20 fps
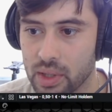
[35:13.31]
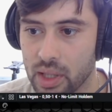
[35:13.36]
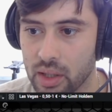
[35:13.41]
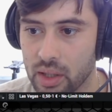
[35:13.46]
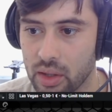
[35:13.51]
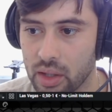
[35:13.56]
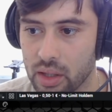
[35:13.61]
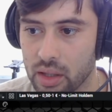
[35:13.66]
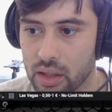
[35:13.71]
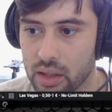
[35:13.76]
I
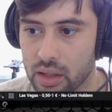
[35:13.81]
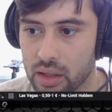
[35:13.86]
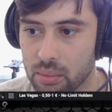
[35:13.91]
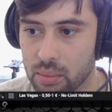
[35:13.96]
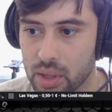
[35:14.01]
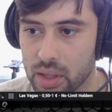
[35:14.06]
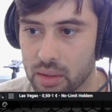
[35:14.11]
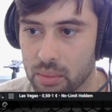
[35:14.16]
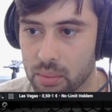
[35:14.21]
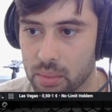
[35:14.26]
think I can
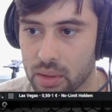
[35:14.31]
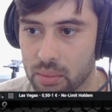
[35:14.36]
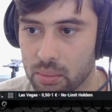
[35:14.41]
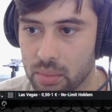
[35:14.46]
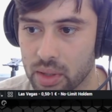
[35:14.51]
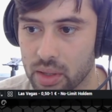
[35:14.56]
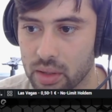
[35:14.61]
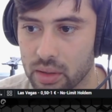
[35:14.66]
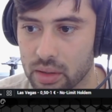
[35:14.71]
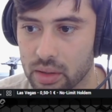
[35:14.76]
bet a bit
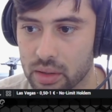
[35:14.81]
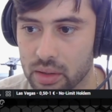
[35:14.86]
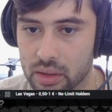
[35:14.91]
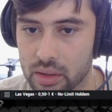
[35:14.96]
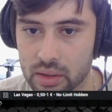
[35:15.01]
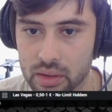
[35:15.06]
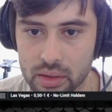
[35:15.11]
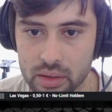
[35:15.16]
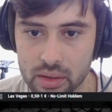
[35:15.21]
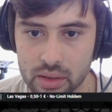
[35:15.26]
bigger
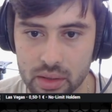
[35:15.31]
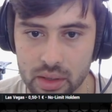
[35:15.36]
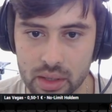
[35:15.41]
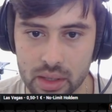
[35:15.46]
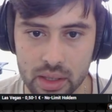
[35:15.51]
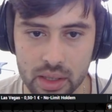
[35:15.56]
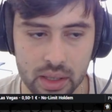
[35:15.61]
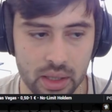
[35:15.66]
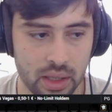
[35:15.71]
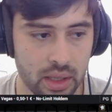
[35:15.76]

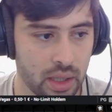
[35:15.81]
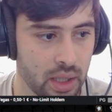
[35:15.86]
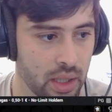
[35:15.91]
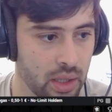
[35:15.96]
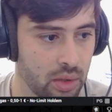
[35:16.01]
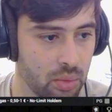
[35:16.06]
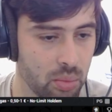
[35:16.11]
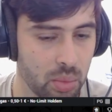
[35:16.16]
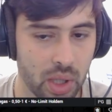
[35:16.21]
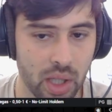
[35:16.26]

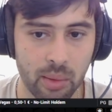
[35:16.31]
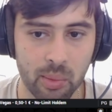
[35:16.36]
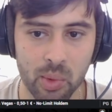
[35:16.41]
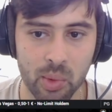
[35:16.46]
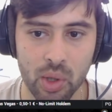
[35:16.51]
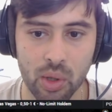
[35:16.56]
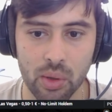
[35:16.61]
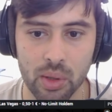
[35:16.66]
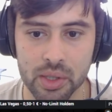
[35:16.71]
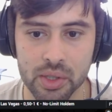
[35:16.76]
to make him
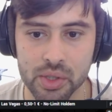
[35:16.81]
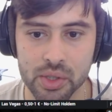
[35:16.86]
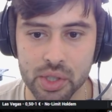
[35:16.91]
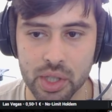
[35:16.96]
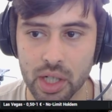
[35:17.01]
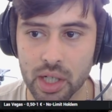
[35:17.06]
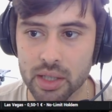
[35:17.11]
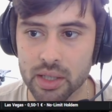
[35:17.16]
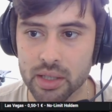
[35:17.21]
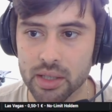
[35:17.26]
call ace
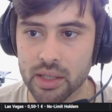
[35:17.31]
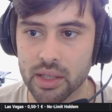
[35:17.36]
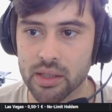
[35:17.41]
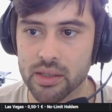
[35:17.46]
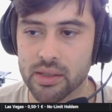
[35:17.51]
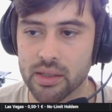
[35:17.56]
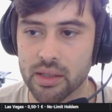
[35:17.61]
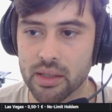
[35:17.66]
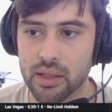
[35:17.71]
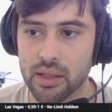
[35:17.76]
jack,
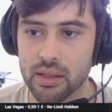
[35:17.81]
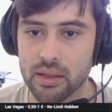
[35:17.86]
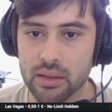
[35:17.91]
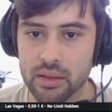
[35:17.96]
ace 10.